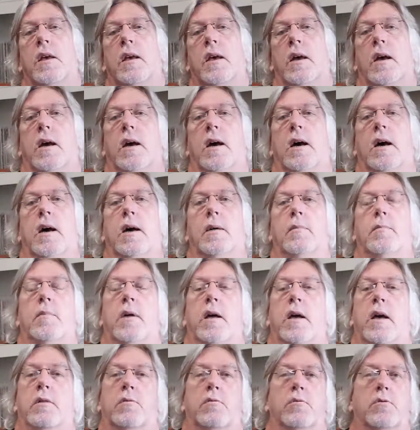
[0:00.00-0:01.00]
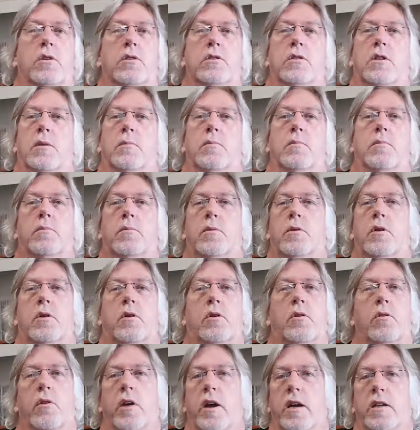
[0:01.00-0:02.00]
And also some
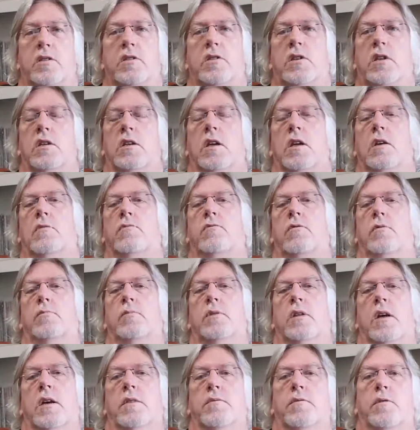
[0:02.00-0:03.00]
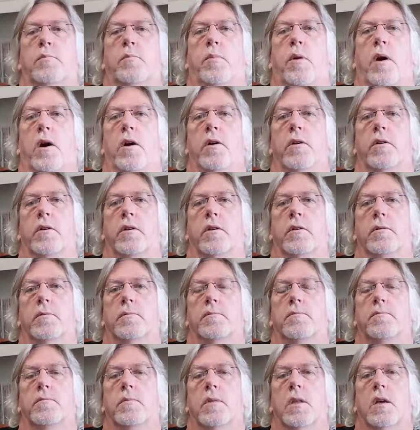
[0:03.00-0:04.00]
great singing from David Byron.
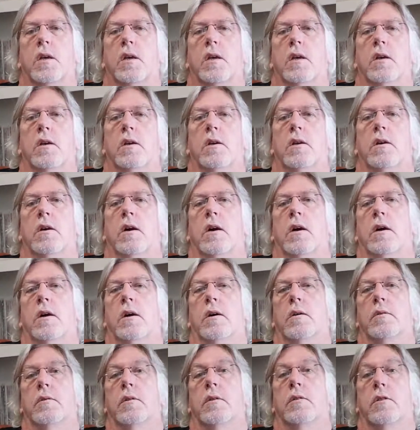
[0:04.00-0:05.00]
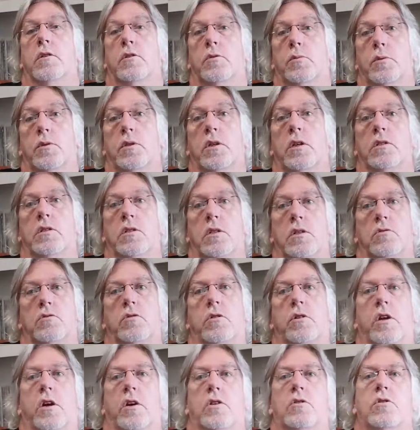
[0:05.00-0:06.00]
And this was his
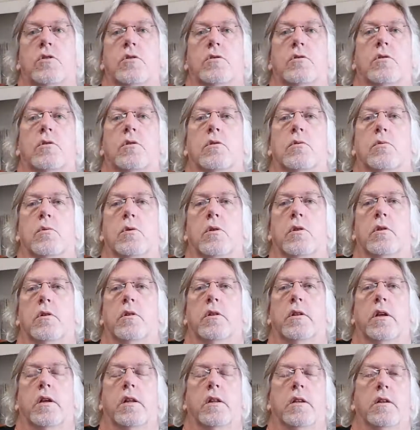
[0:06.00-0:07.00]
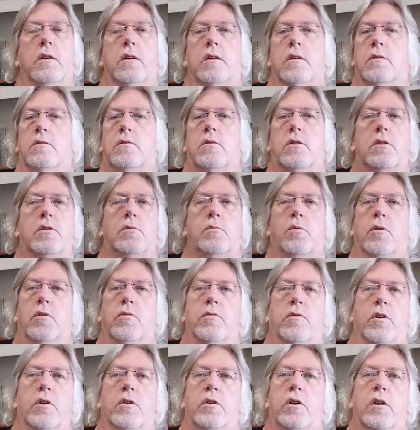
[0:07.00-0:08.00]
introduction to the world. And geez, what a
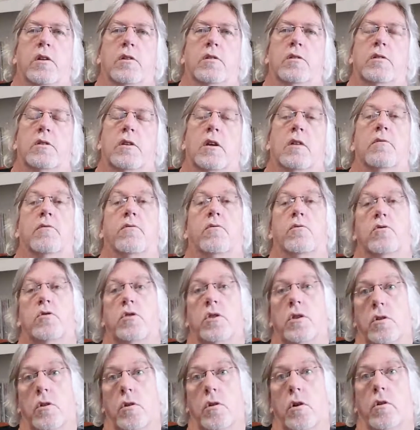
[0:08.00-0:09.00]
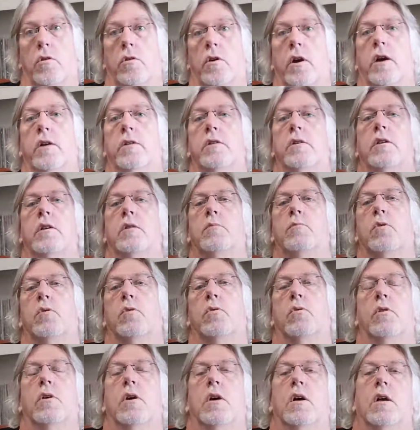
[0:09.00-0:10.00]
vocalist. Unfortunately not around
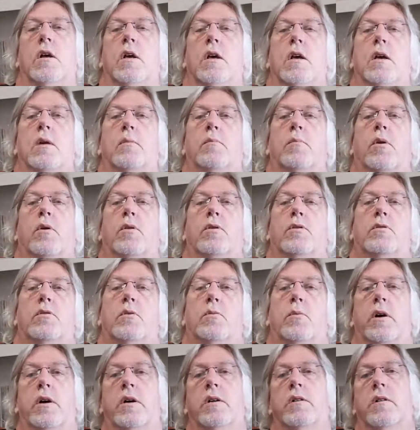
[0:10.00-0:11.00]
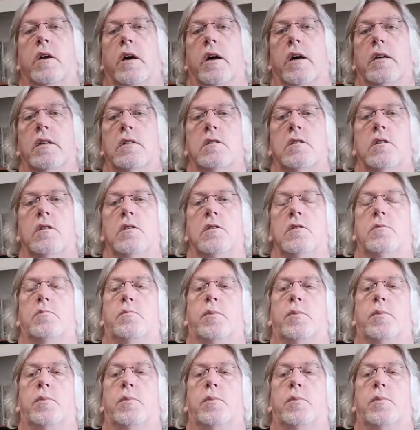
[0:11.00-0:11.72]
anymore. Passed away in the 80s.